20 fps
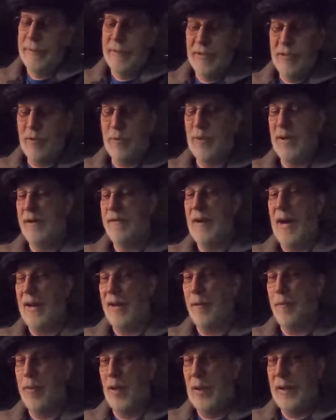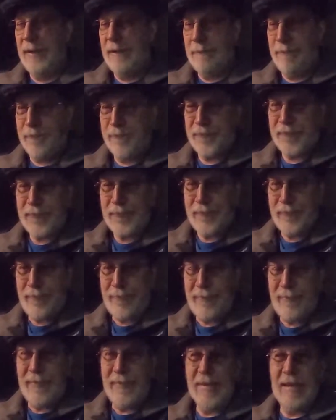It's a pretty valid point.
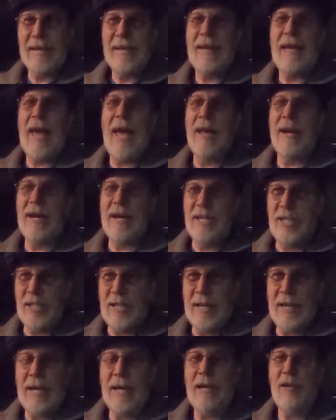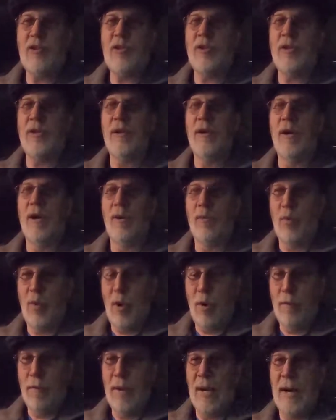Can I teach a
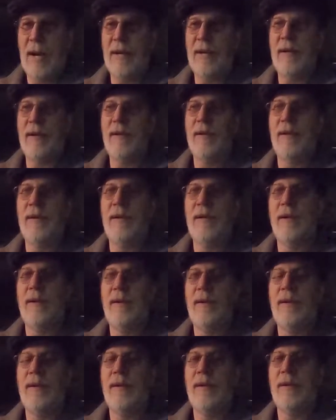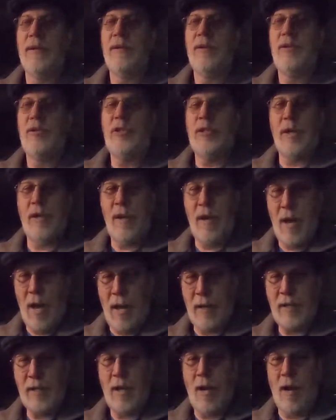robot to
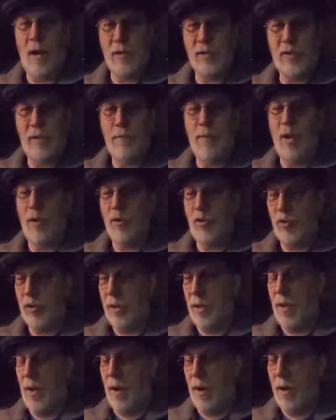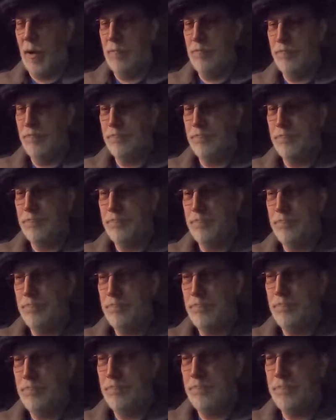not cause emotional harm?
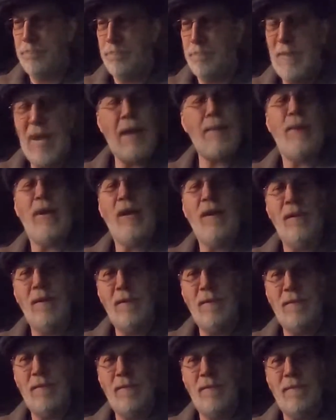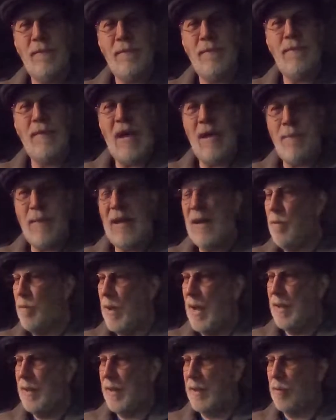Maybe,
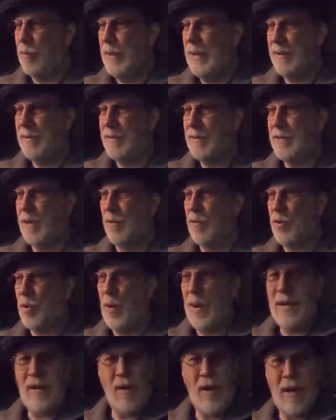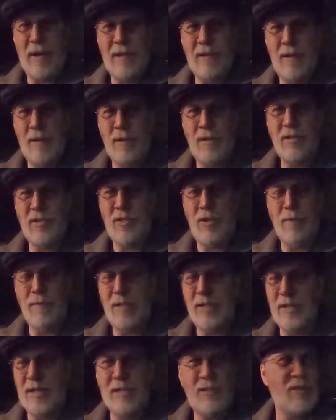right? Like, we don't quite know how to do it as
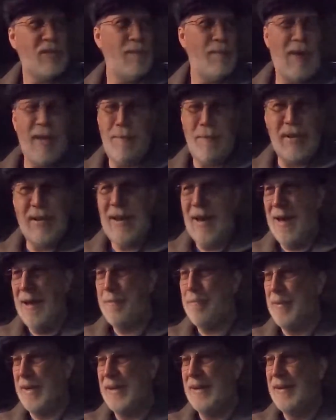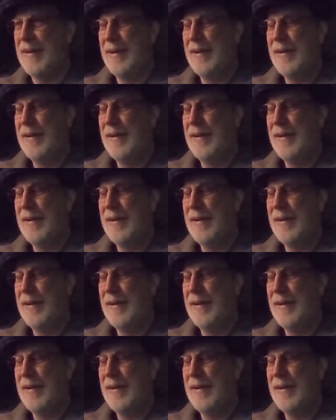humans yet, so maybe not, but